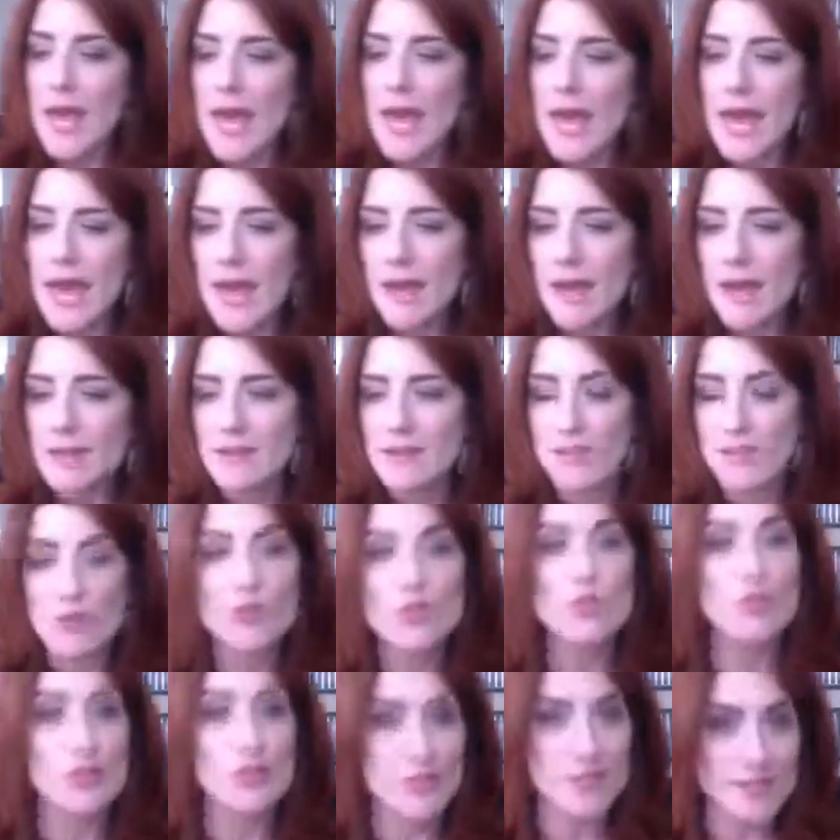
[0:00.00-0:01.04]
And through the
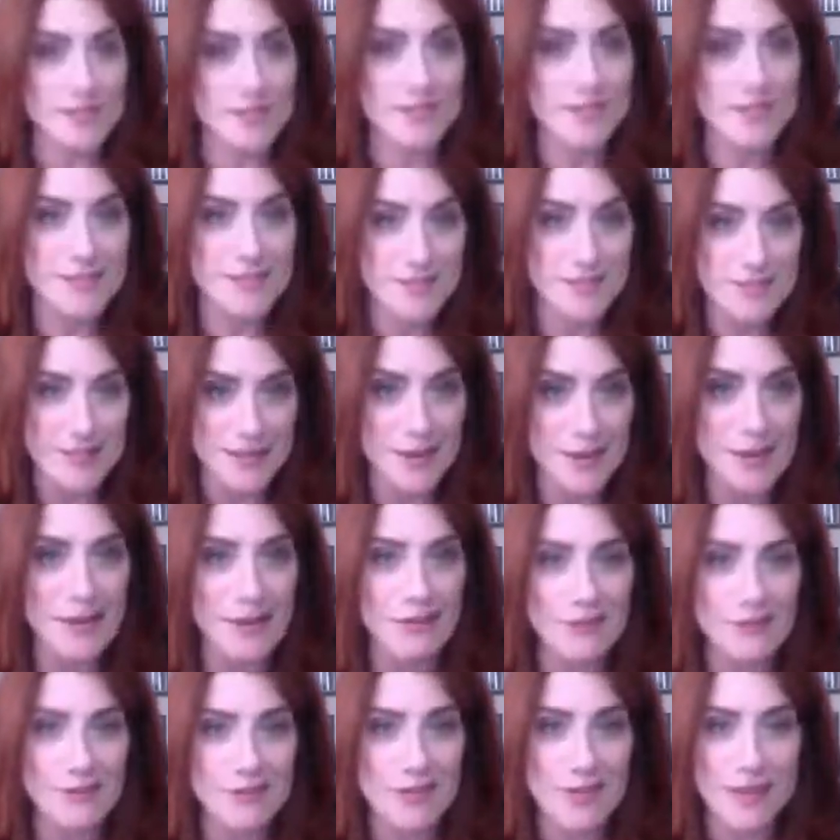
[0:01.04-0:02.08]
persistence
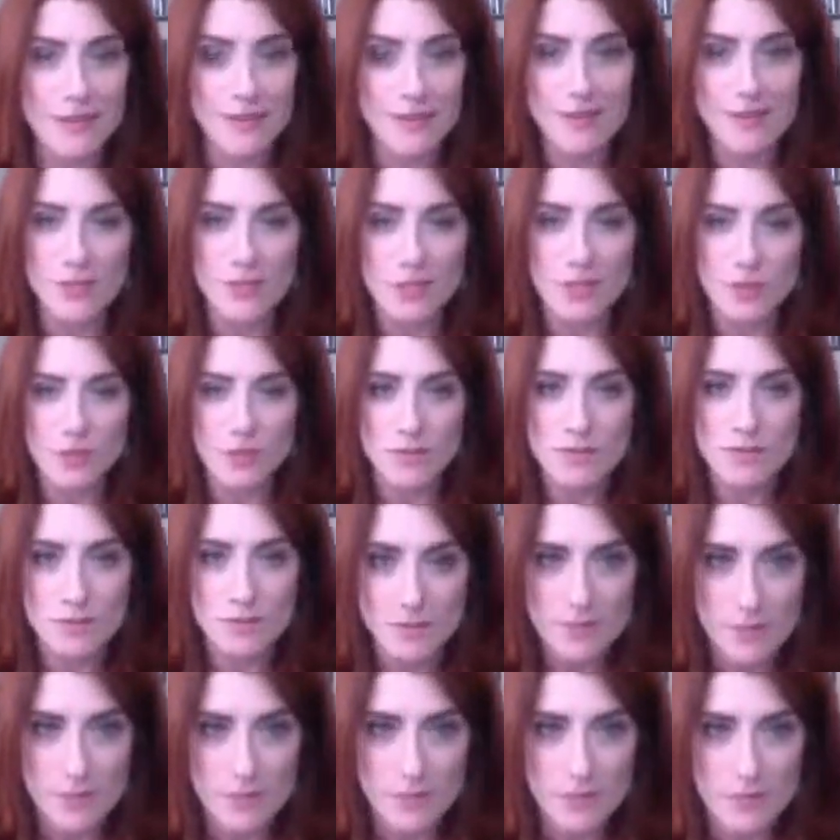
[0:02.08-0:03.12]
of that individual,
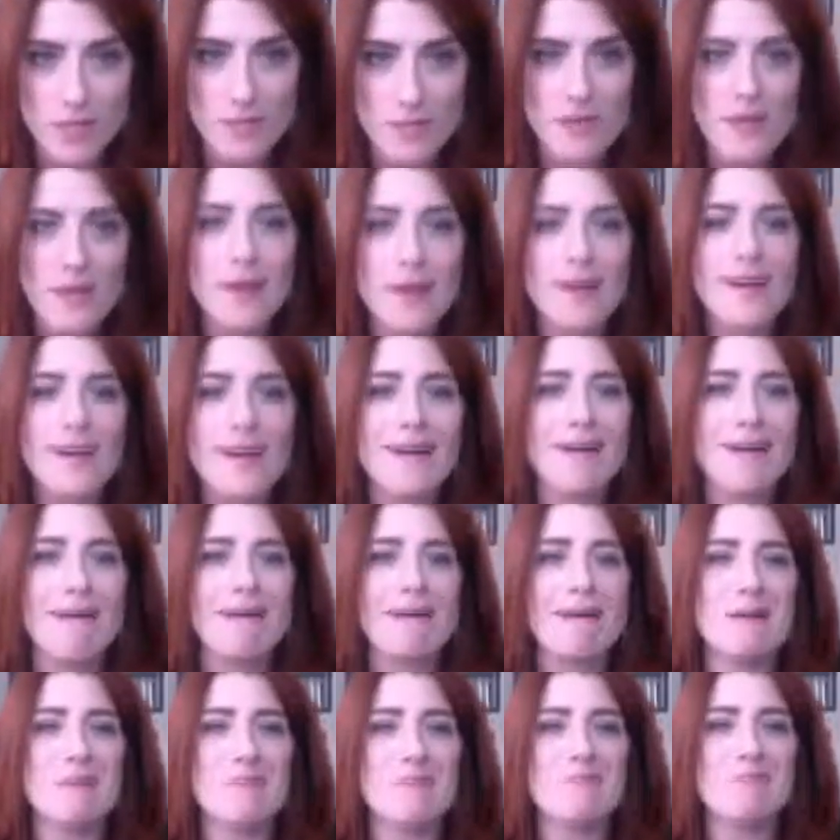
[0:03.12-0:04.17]
Nathan Reed,
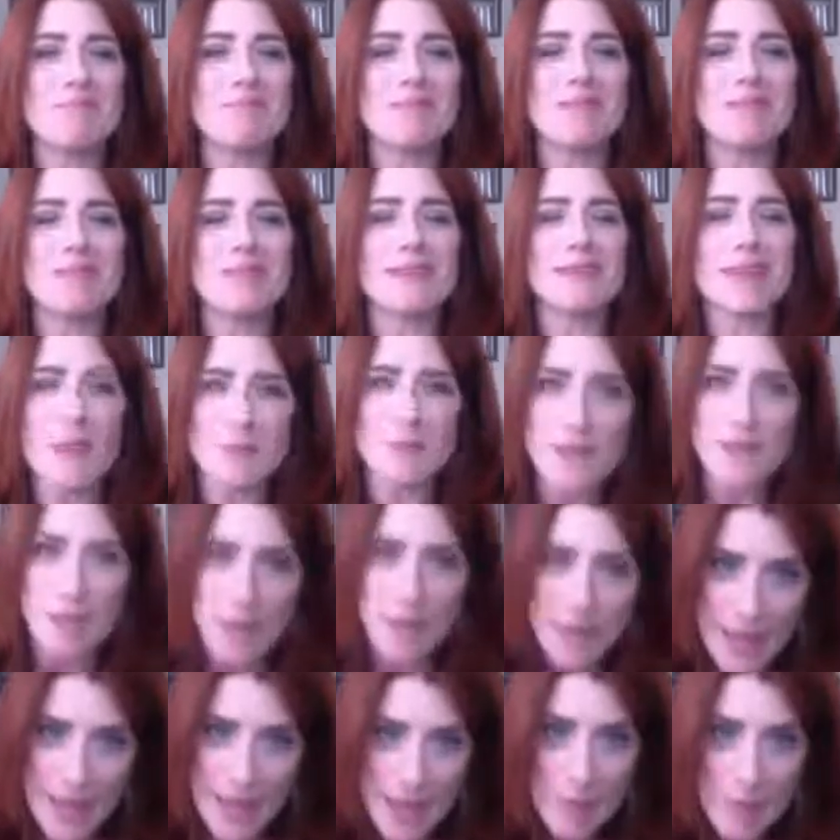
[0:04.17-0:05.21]
kept
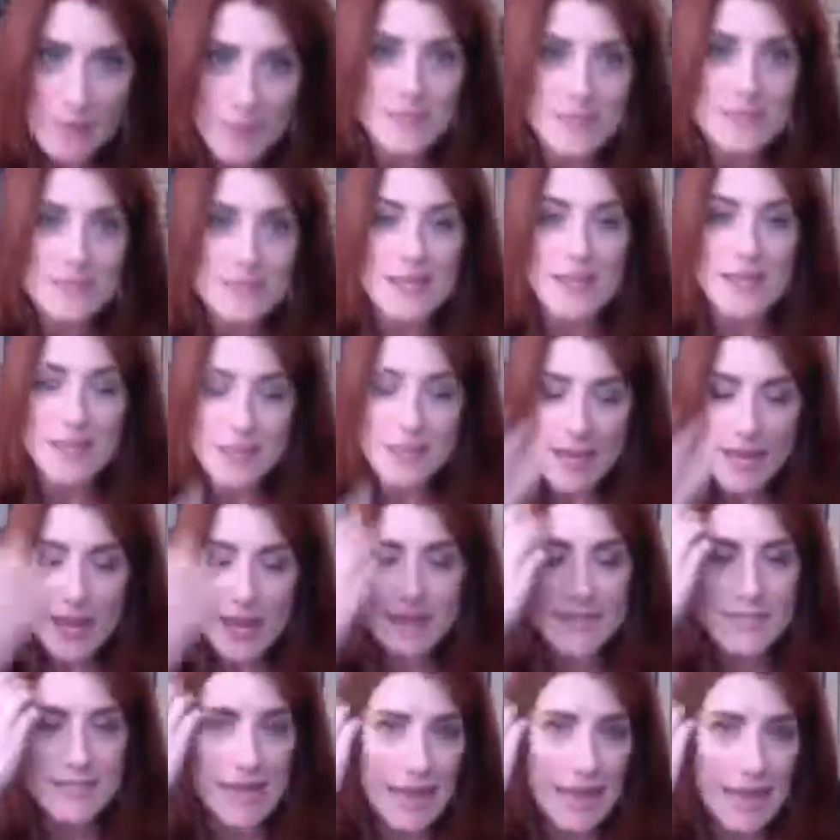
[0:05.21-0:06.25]
coming at me and saying,
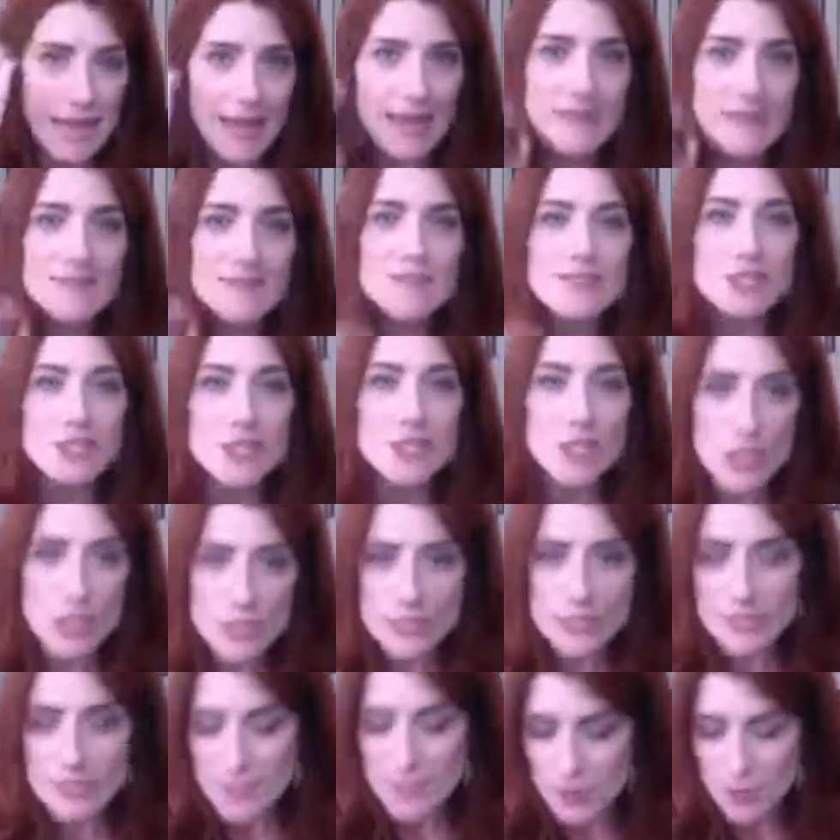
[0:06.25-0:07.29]
yes, and look
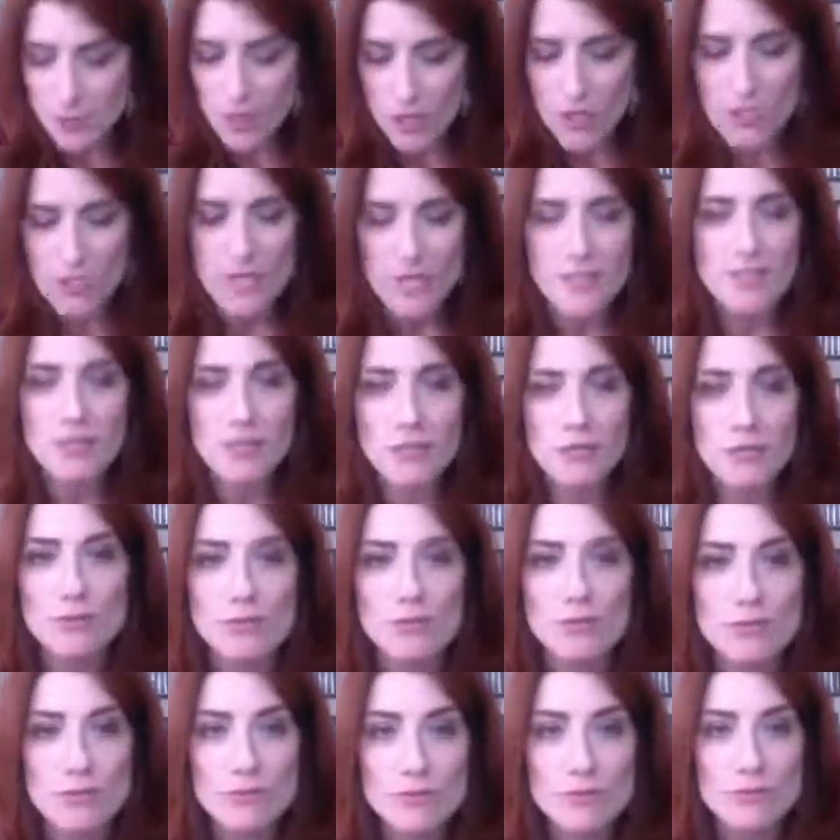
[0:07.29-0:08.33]
at this project.
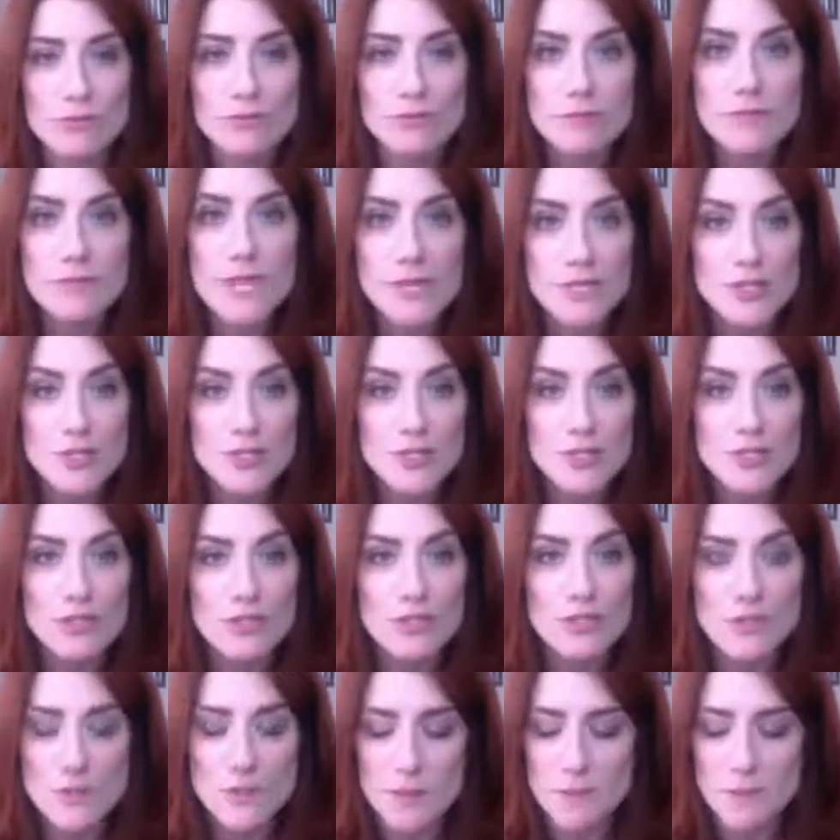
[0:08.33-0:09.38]
You get to produce
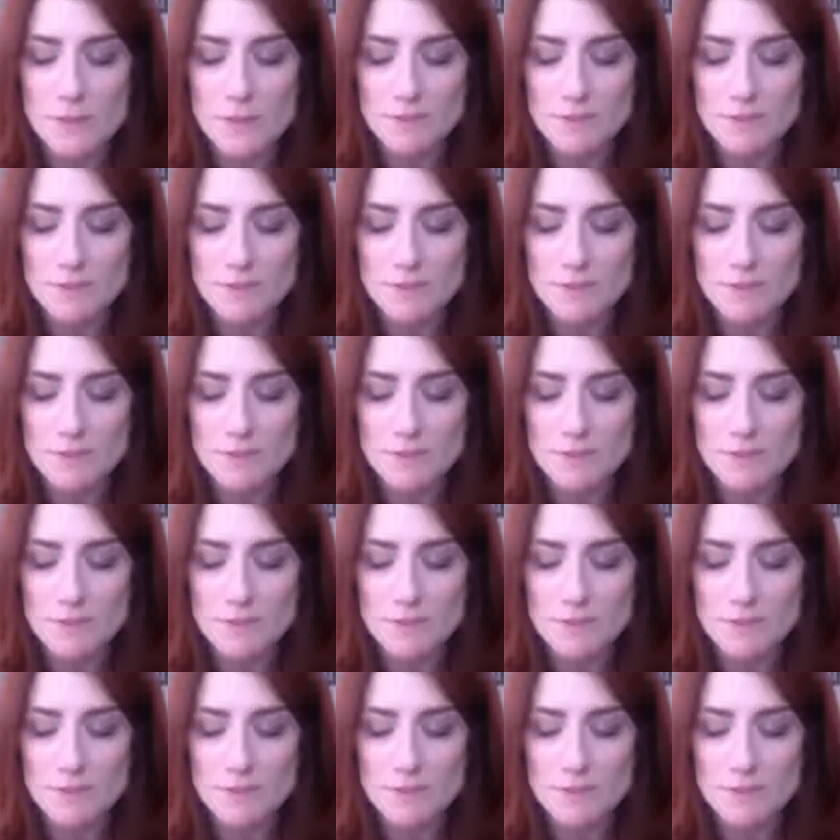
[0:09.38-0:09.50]
this with me.